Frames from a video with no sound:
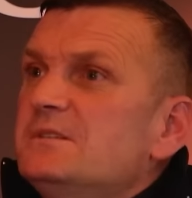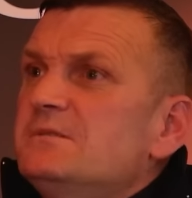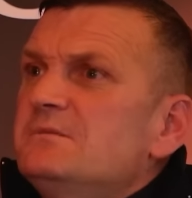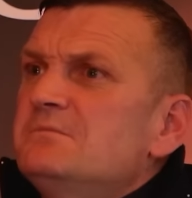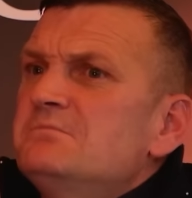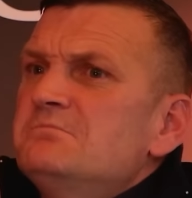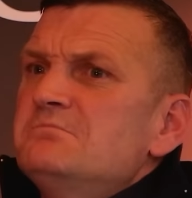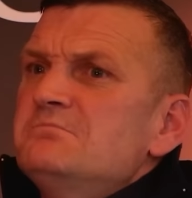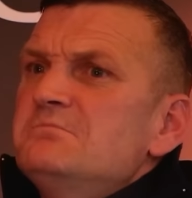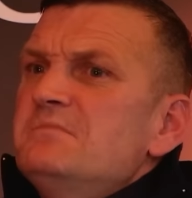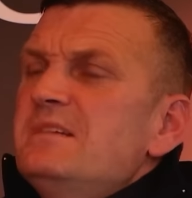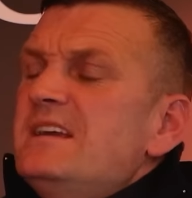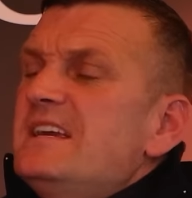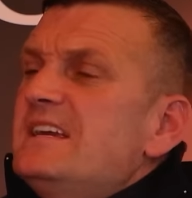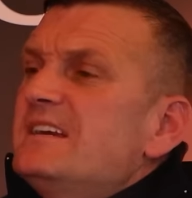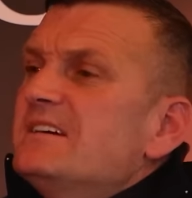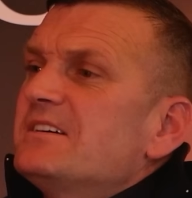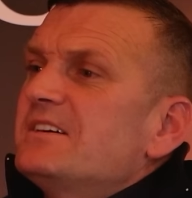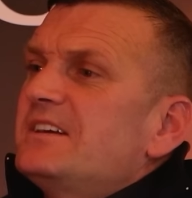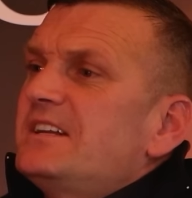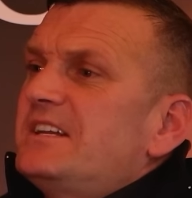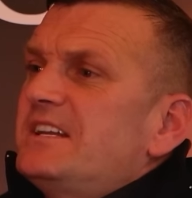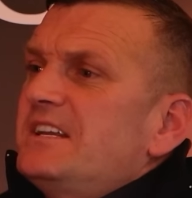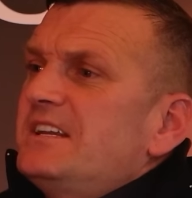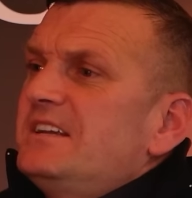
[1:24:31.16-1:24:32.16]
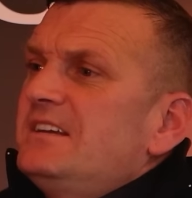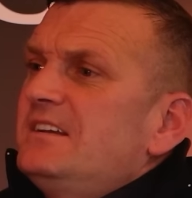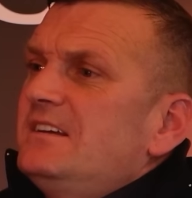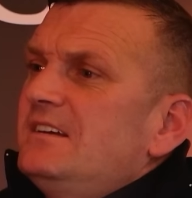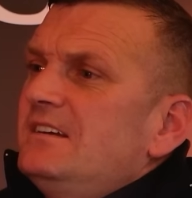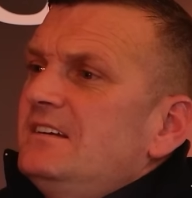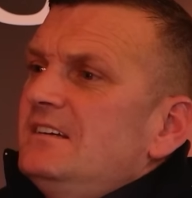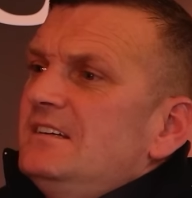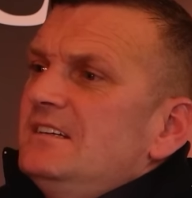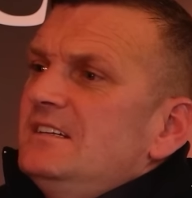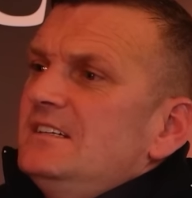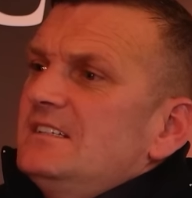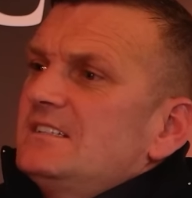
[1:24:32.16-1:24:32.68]
in May, I think,
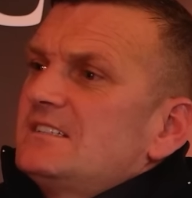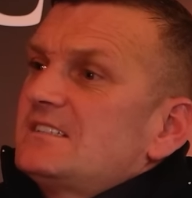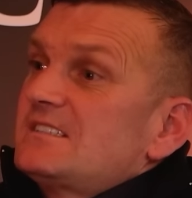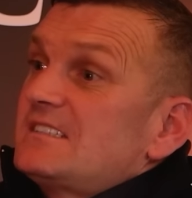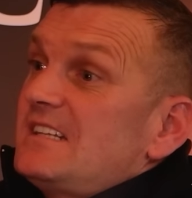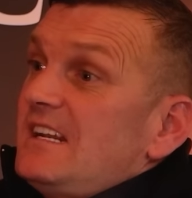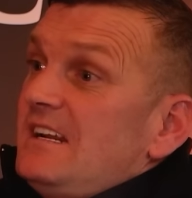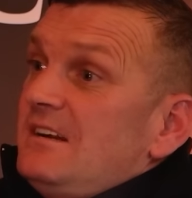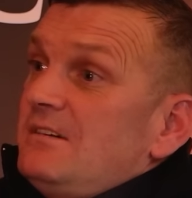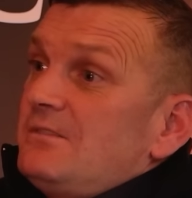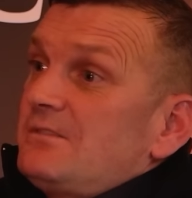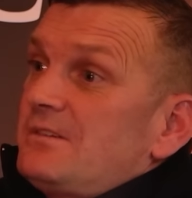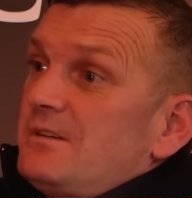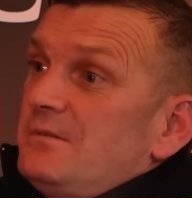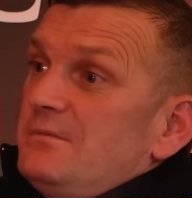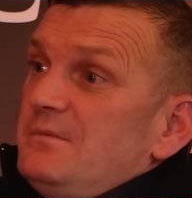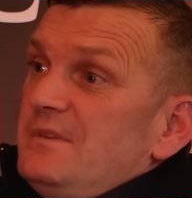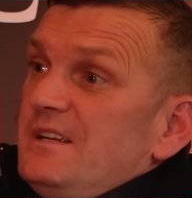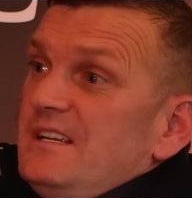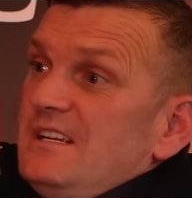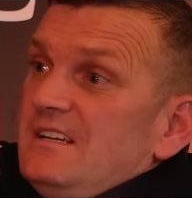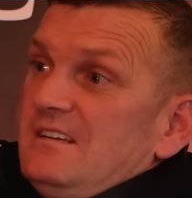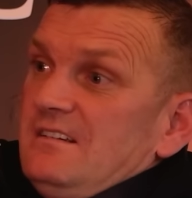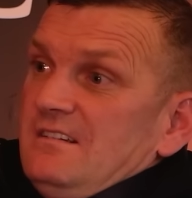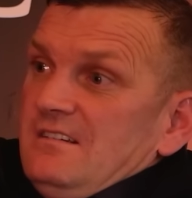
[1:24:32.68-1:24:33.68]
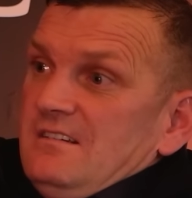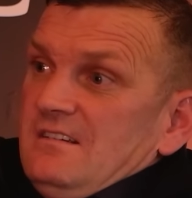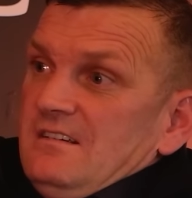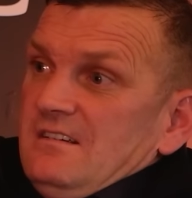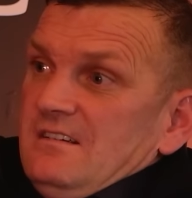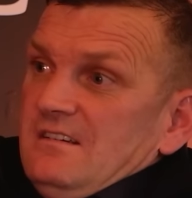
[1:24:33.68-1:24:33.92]
just after May.